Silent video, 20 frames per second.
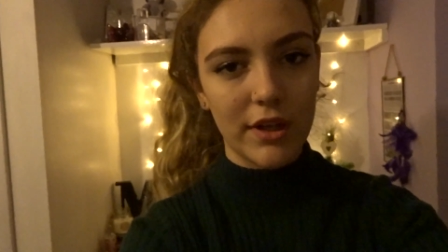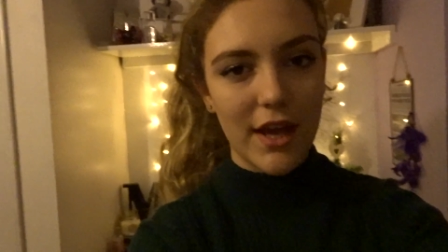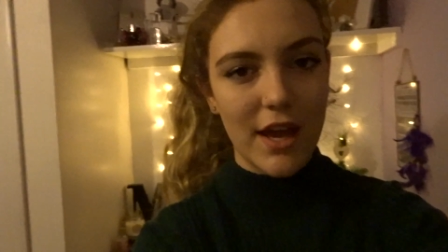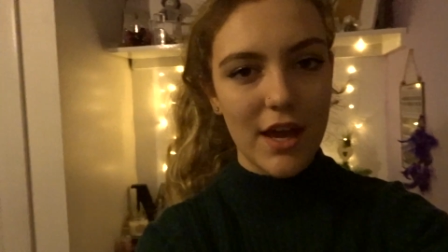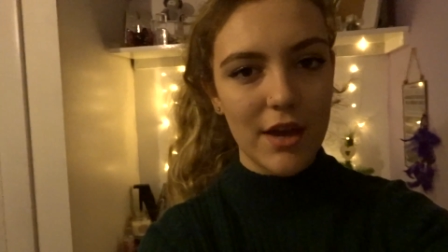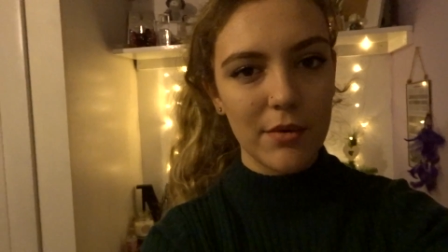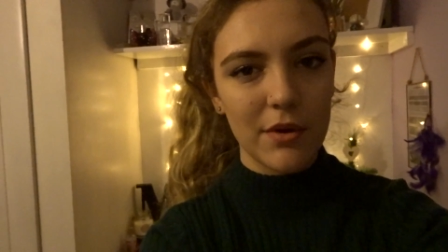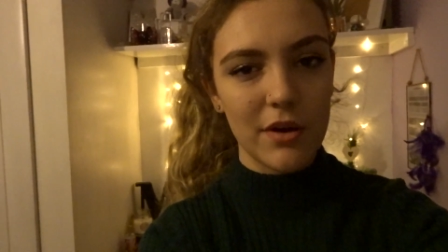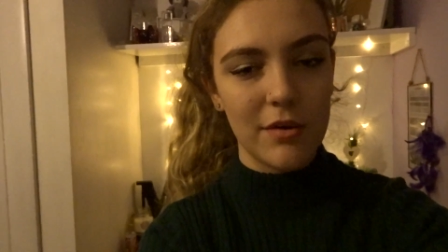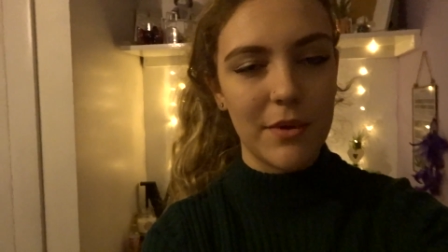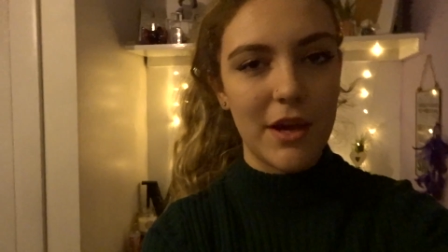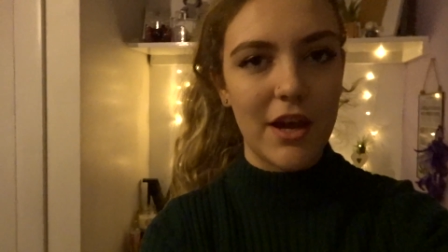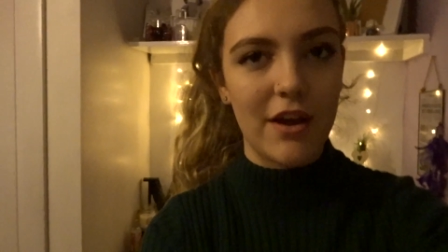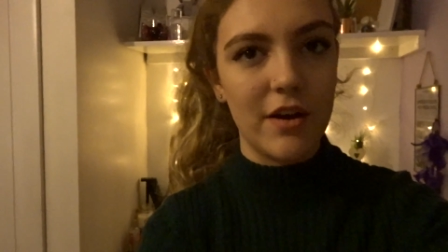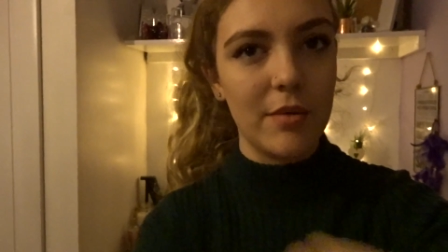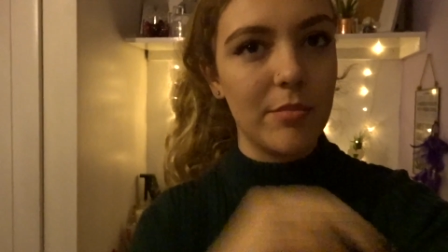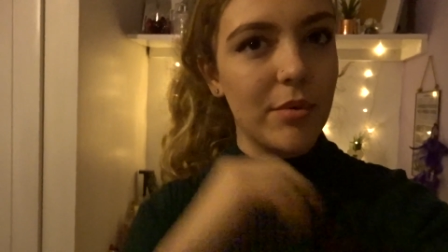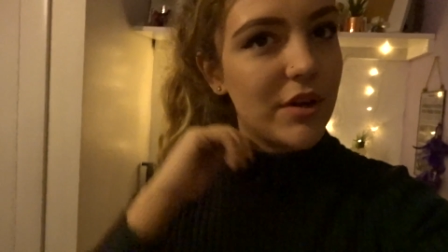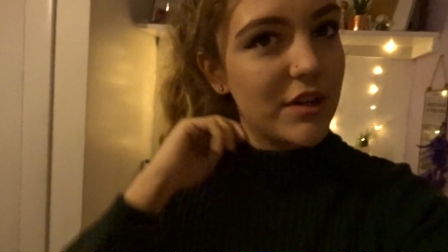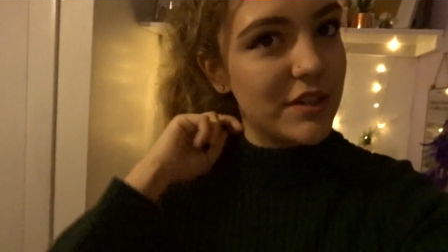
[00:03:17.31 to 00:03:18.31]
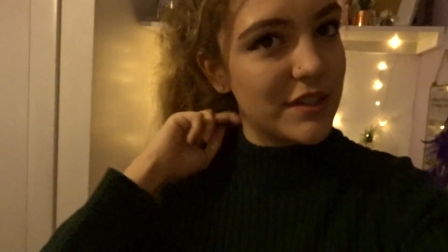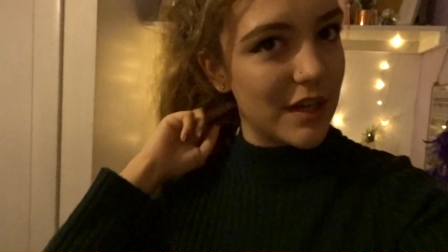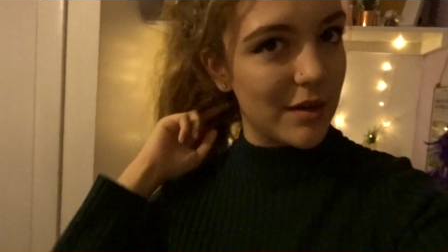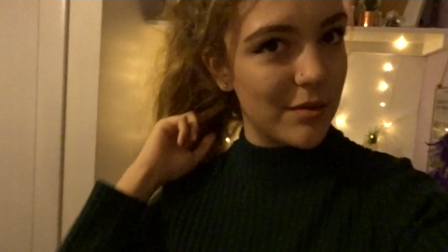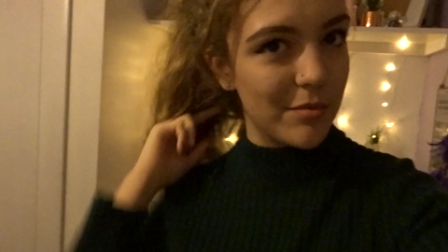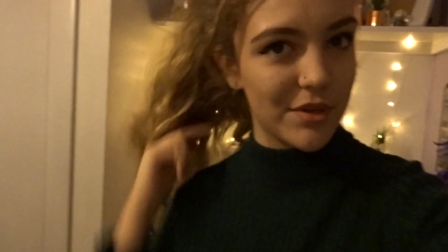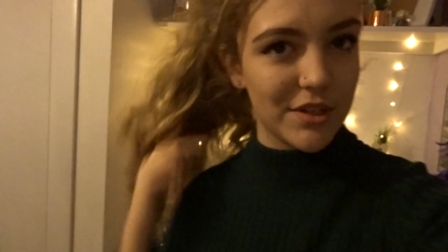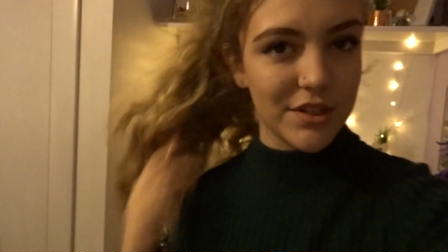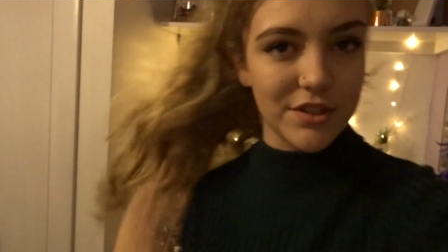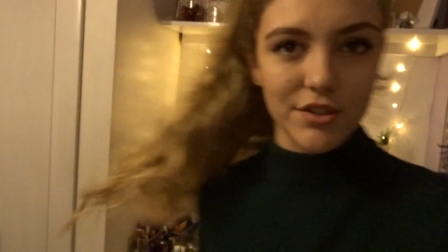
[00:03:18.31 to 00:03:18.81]
I hate wearing my hair in a
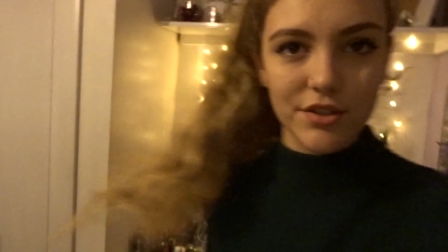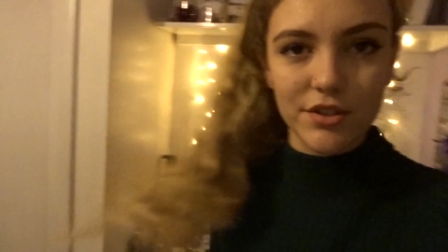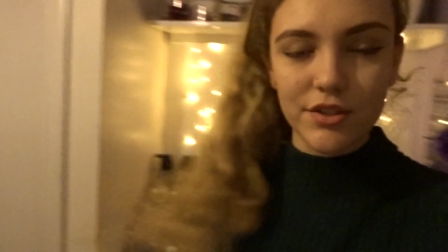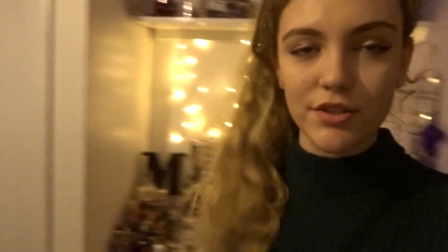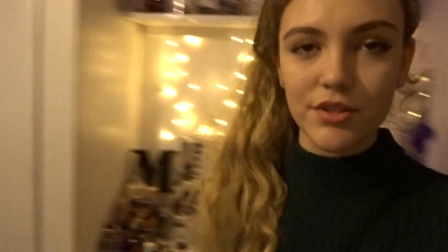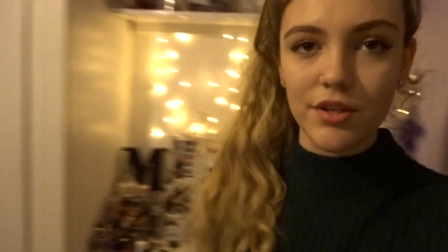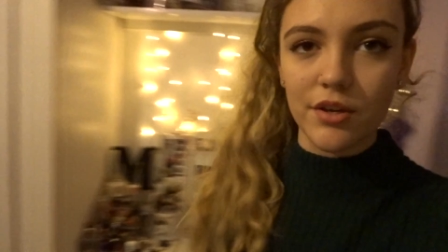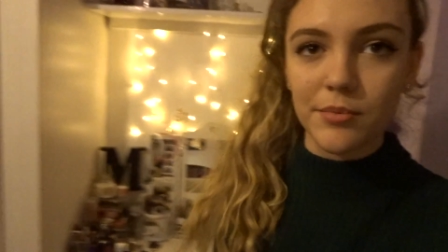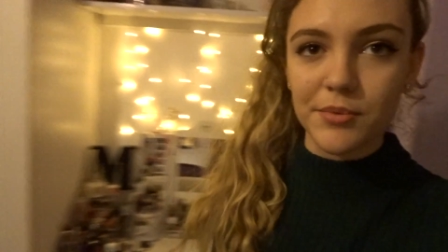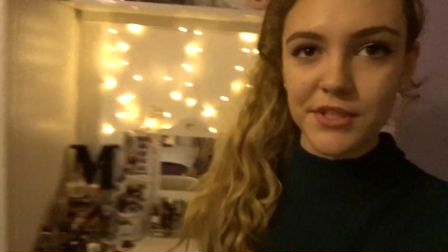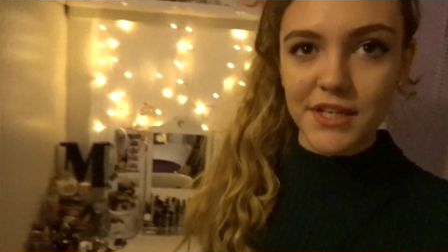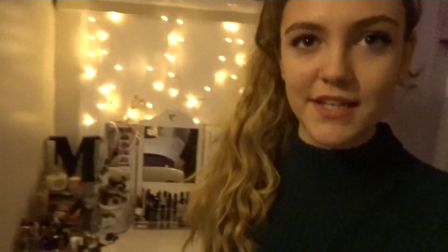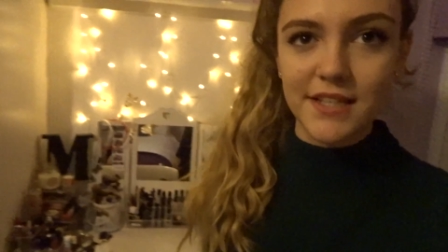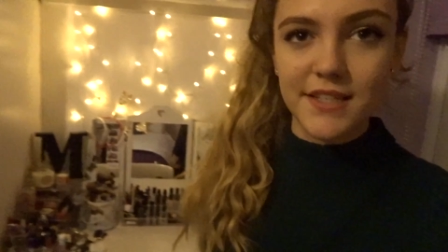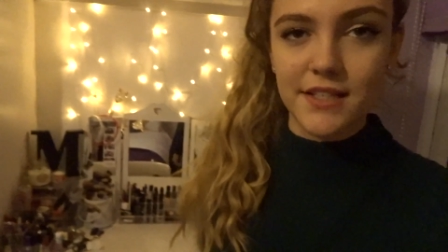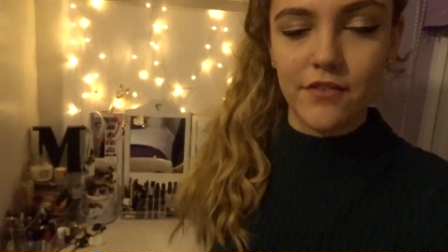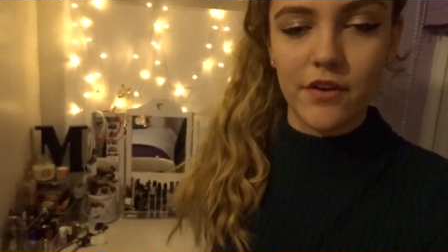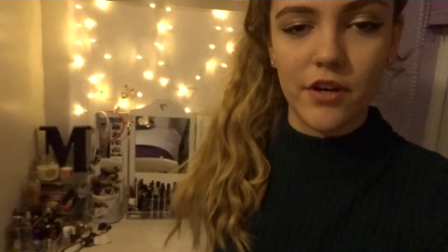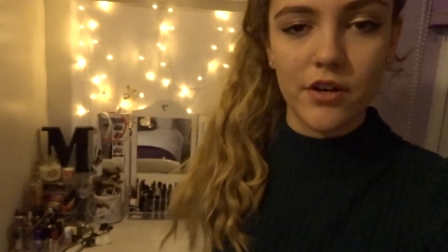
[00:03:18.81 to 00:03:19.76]
ponytail, but it's just so much easier.